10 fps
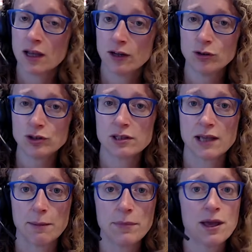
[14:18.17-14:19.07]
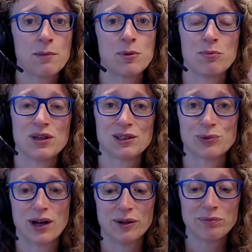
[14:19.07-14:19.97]
not just them, but me as
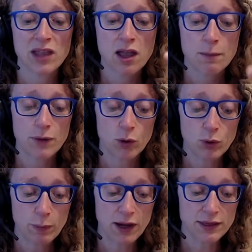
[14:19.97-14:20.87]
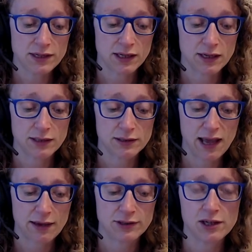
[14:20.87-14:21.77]
well. But we buy the tickets,
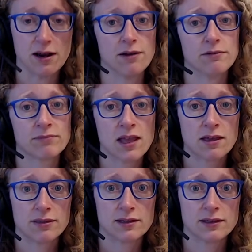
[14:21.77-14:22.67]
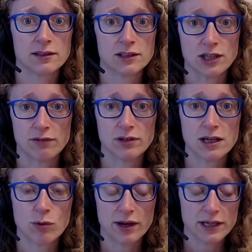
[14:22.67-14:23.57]
and you know, these things are generally
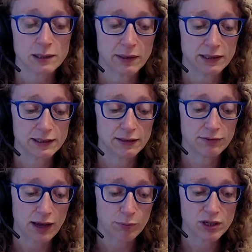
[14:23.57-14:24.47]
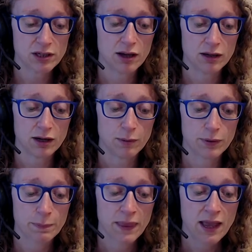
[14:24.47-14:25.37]
quite expensive, and we turn up.
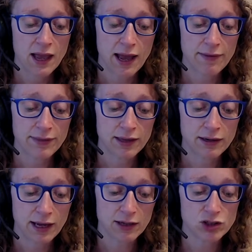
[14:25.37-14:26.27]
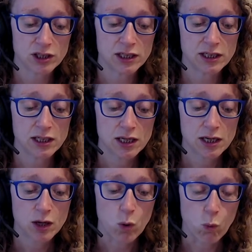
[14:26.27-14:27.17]
And then actually,
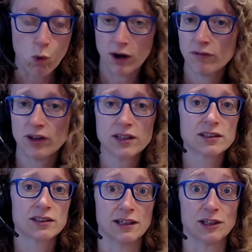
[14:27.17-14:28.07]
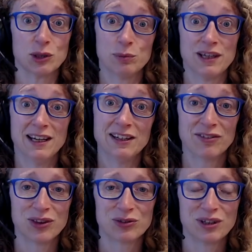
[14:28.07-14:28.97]
one of us, and it could be any of
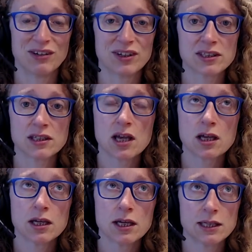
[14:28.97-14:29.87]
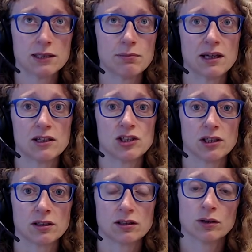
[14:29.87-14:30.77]
the three of us, isn't
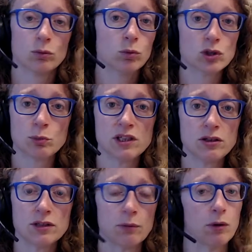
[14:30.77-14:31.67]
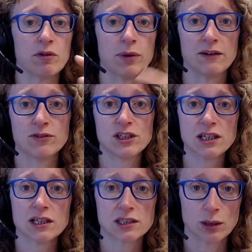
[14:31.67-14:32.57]
managing. What do we do then? Well, we've paid for the
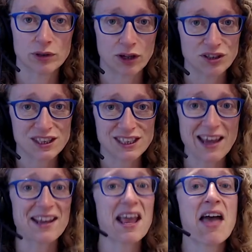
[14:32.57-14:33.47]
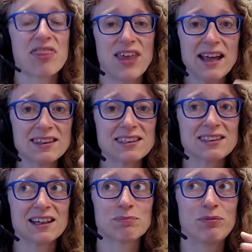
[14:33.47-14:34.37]
tickets, so we're going to stay. That's
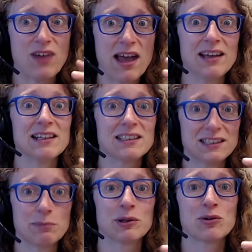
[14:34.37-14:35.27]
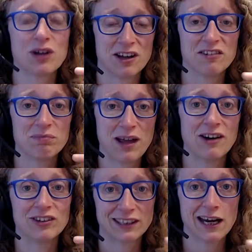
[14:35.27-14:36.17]
a fairly typical kind of
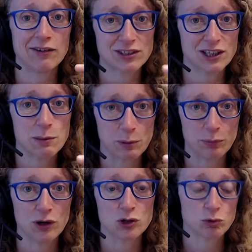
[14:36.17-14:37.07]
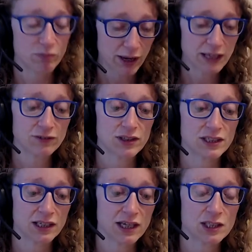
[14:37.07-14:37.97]
parent carer type approach. We've paid for the
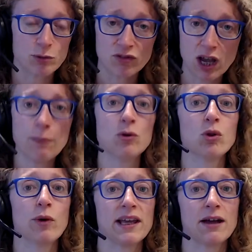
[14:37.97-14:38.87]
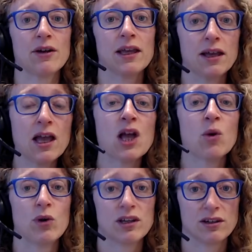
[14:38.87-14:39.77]
tickets, we've come all the way out here,
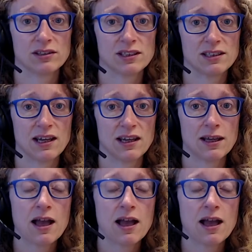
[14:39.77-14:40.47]
we're going to stay.